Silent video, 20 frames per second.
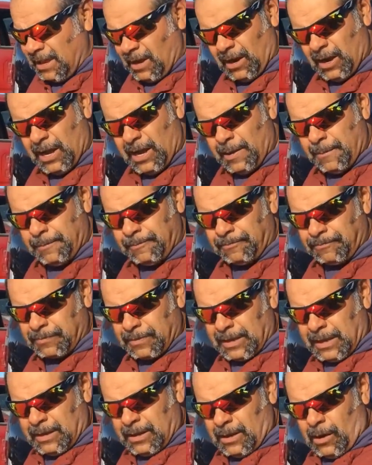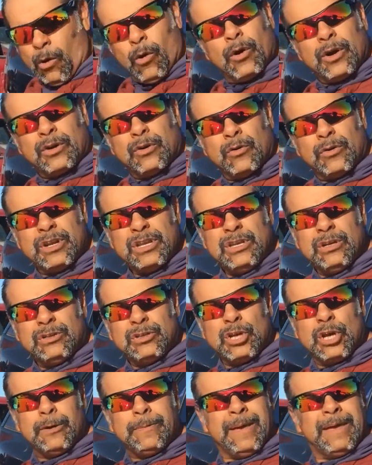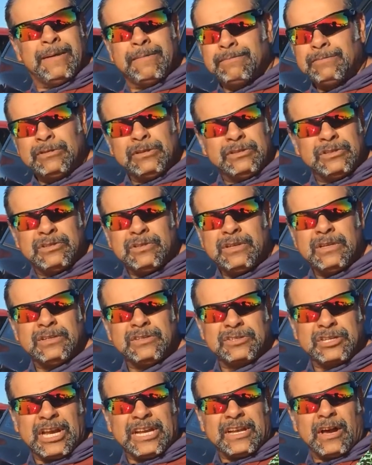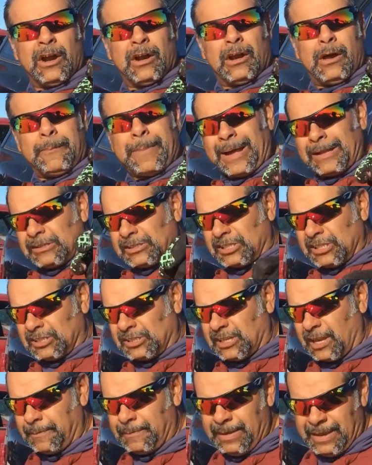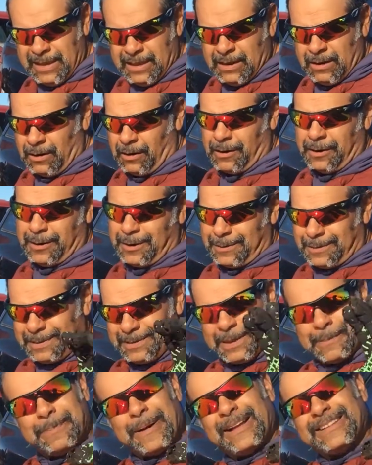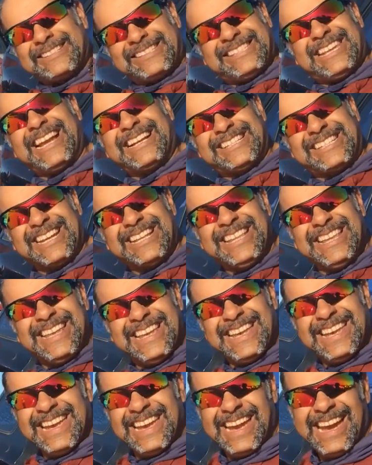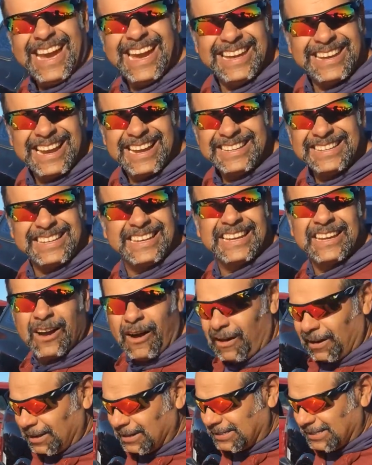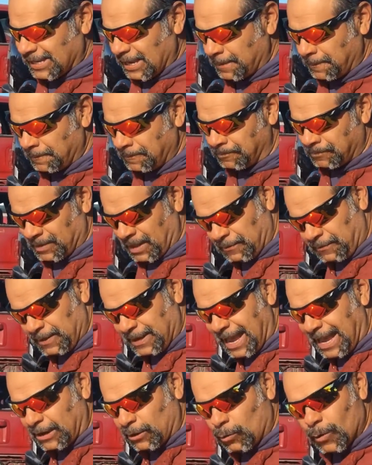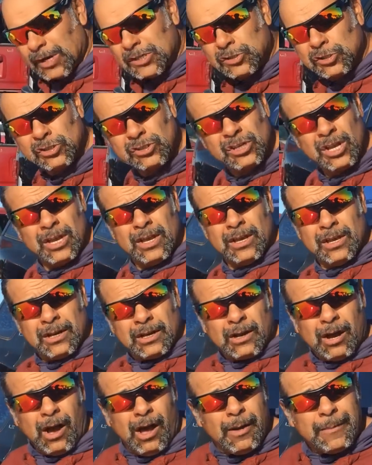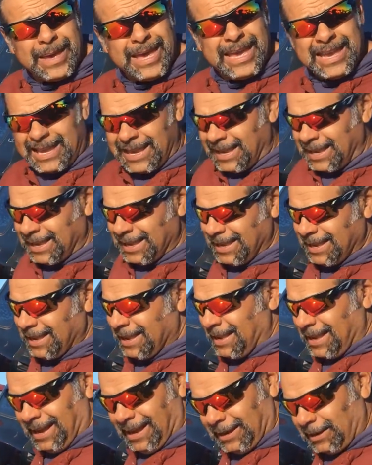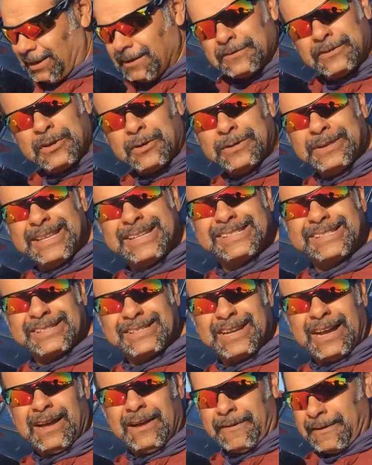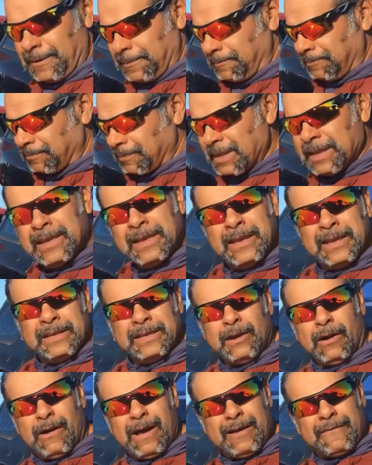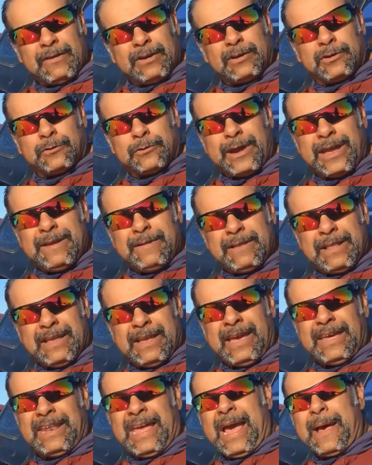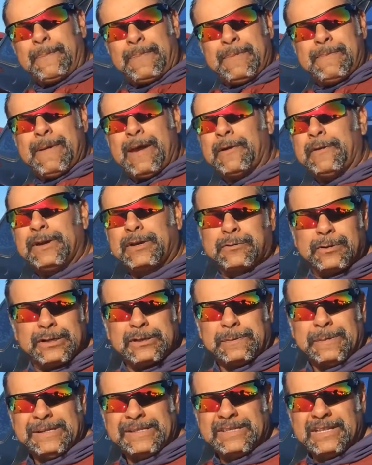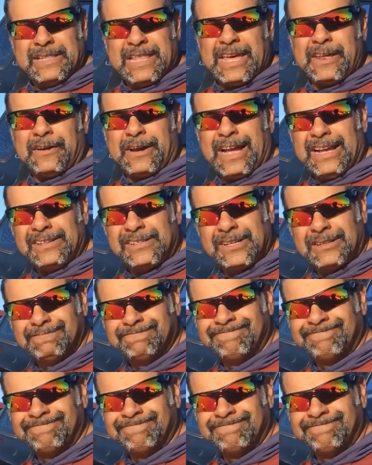or go to YouTube and check our about system or the about section, and you can call us. If you got questions, call me. I love doing this stuff. Y'all have a great and happy Merry Christmas. Later, guys.